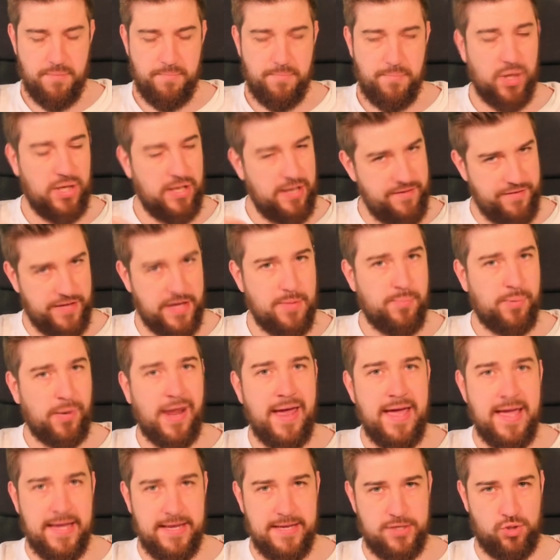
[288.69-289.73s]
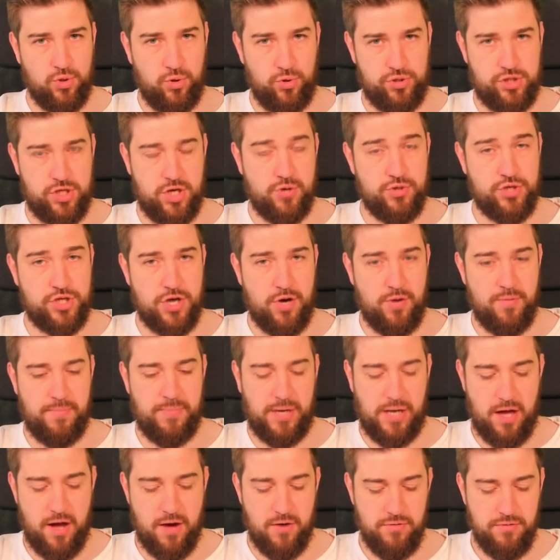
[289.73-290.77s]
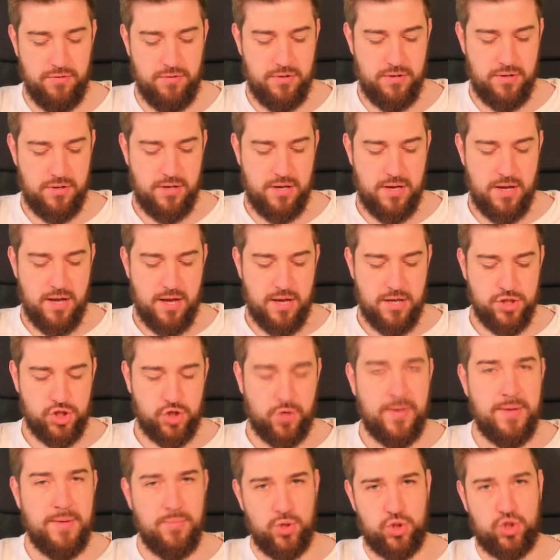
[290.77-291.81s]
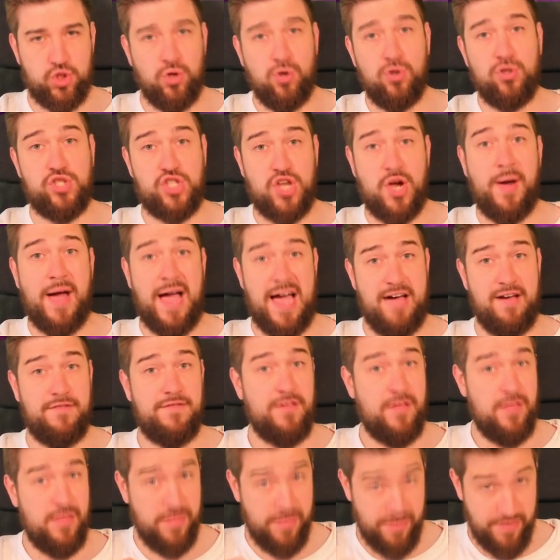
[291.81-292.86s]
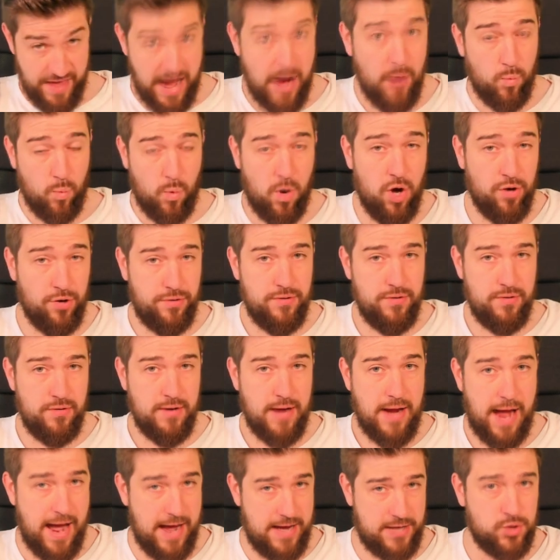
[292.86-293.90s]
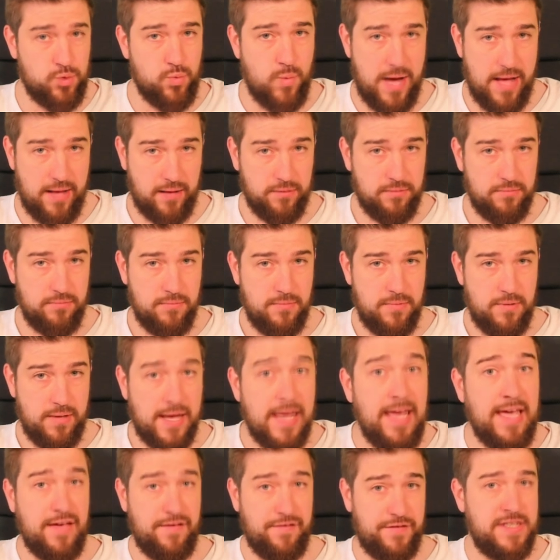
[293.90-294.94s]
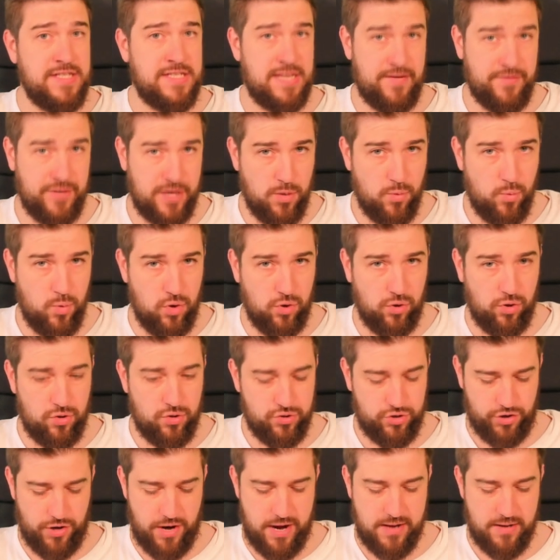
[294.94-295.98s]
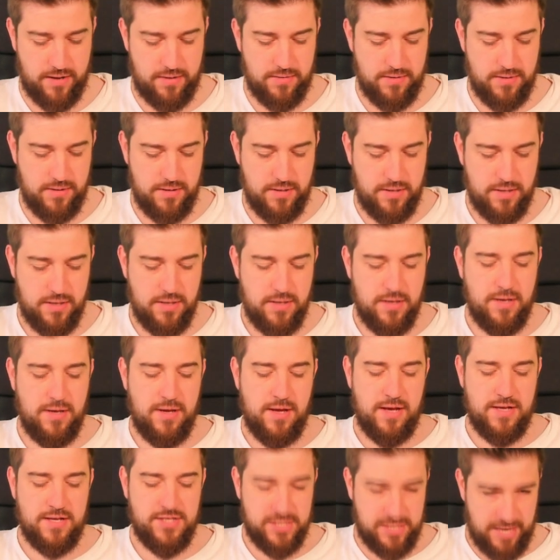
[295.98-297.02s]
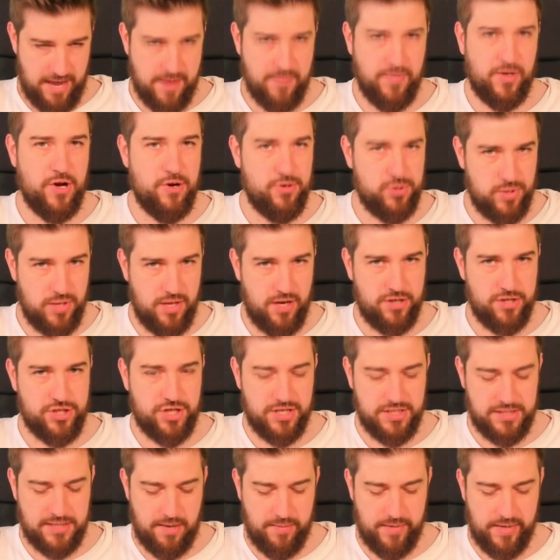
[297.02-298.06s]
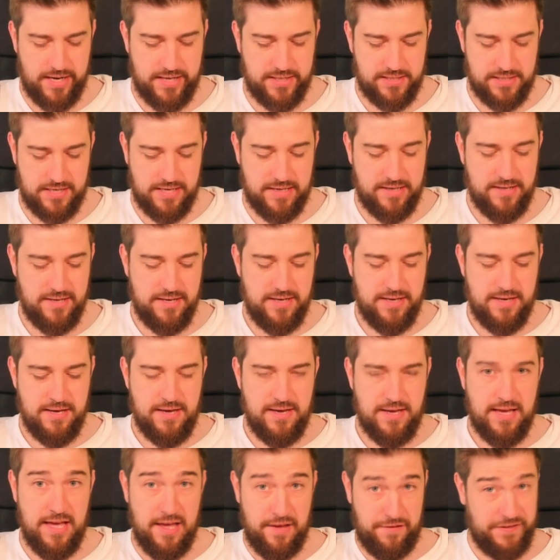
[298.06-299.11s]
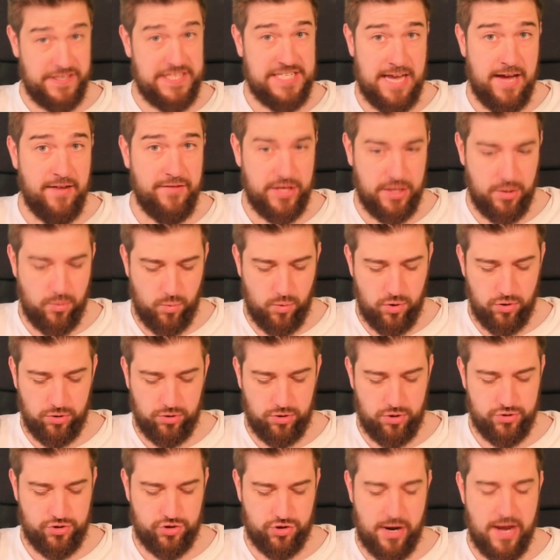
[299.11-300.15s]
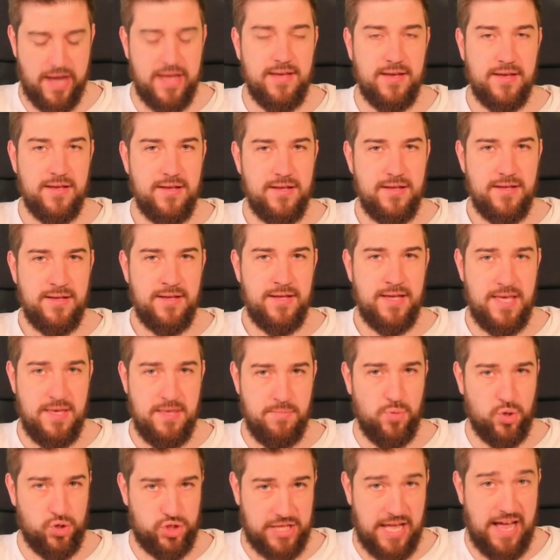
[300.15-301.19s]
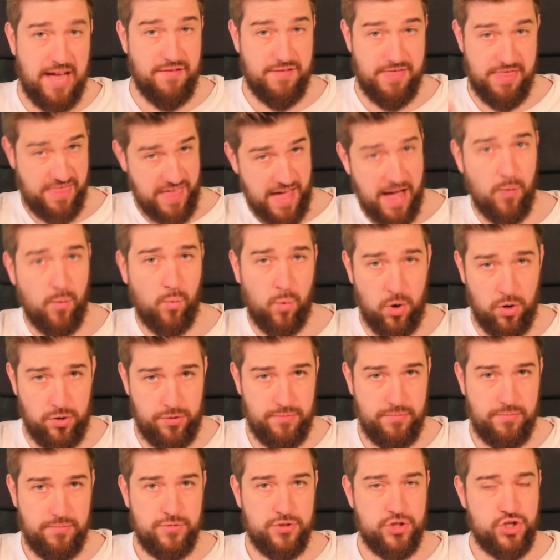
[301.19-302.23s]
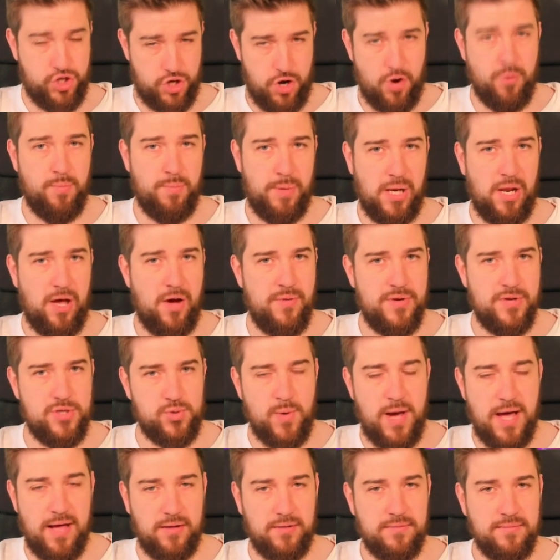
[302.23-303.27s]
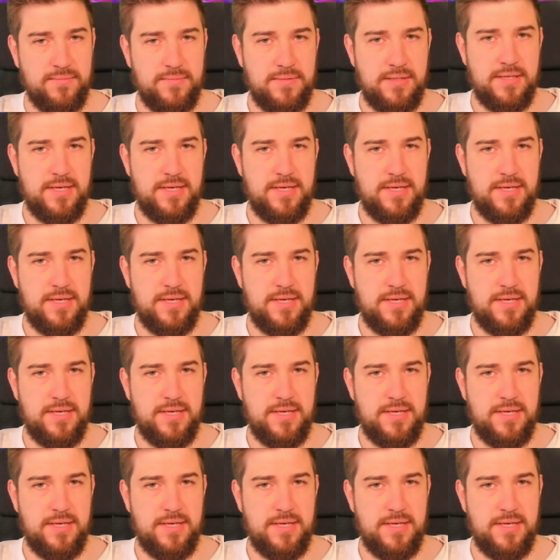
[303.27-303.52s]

But Living Plague is also shown below, so he must also have that one as well, if he's having a Warlord trait. Same goes with Arch Contaminator. If he's having a Warlord trait, he must have that one shown below as well.